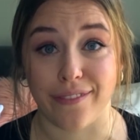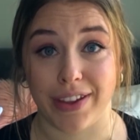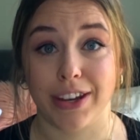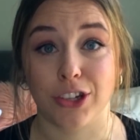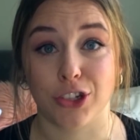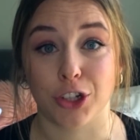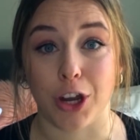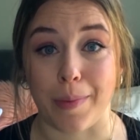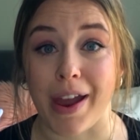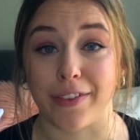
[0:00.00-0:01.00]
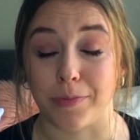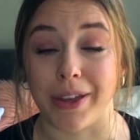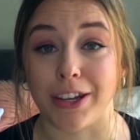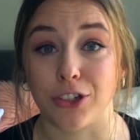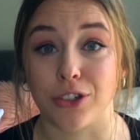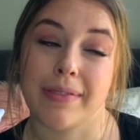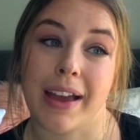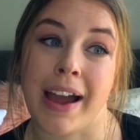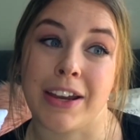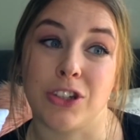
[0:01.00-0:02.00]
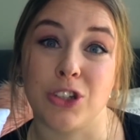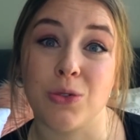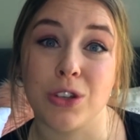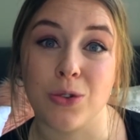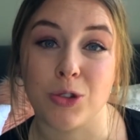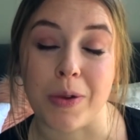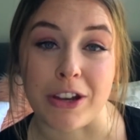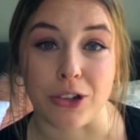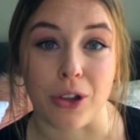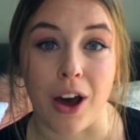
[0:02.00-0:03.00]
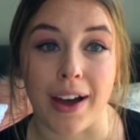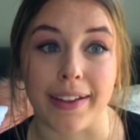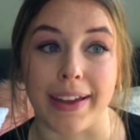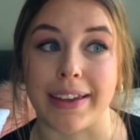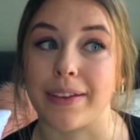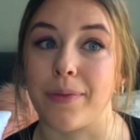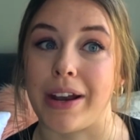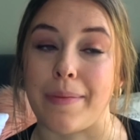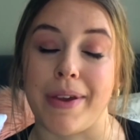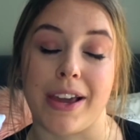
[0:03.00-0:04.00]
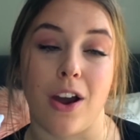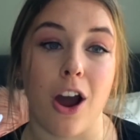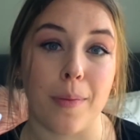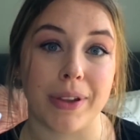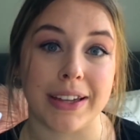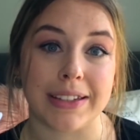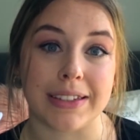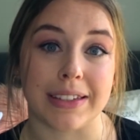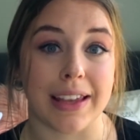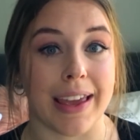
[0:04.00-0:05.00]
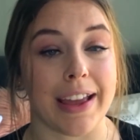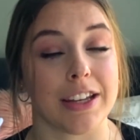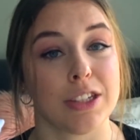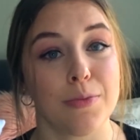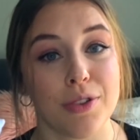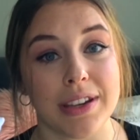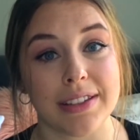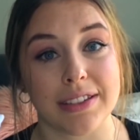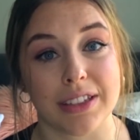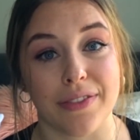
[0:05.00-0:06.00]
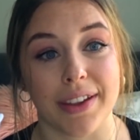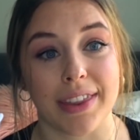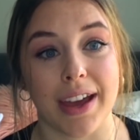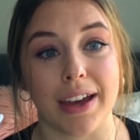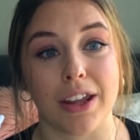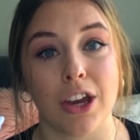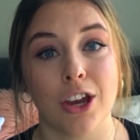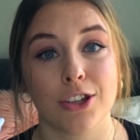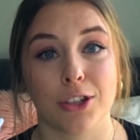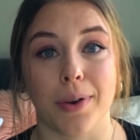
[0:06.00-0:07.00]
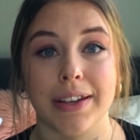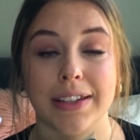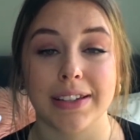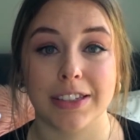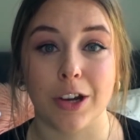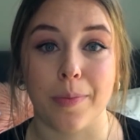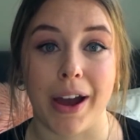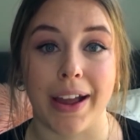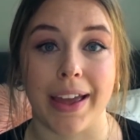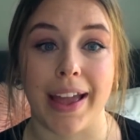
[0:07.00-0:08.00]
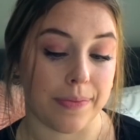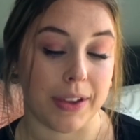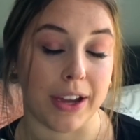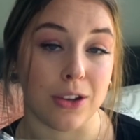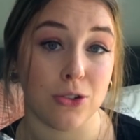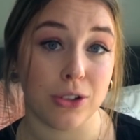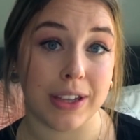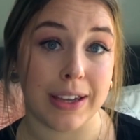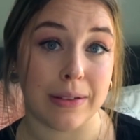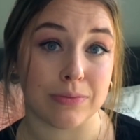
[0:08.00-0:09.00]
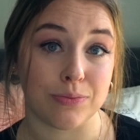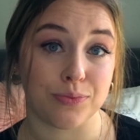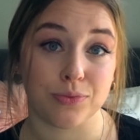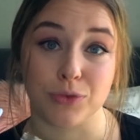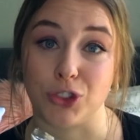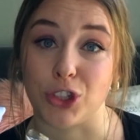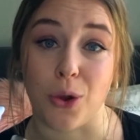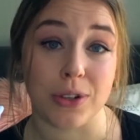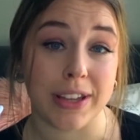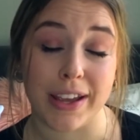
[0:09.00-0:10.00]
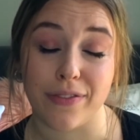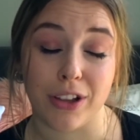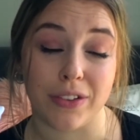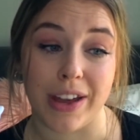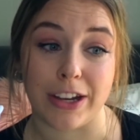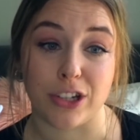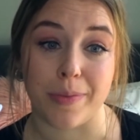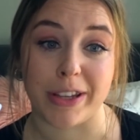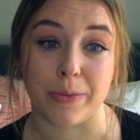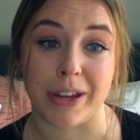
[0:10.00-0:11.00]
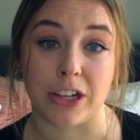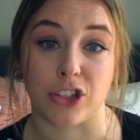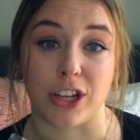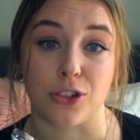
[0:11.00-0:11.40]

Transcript: finish a bag of spinach. I do use spinach a lot when I make omelets and smoothies and stuff like that, so I did still buy it. I usually don't take full advantage of my spinach. I